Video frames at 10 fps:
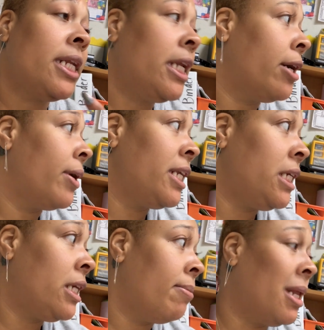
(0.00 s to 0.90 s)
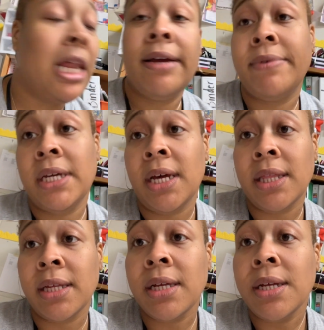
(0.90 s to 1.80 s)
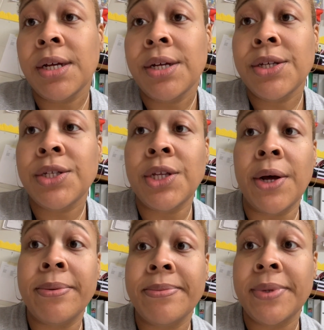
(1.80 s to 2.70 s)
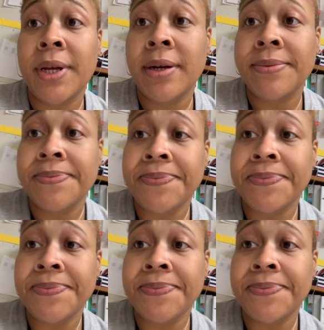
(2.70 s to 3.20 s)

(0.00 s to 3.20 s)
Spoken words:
I know I need to get my life together. So yeah.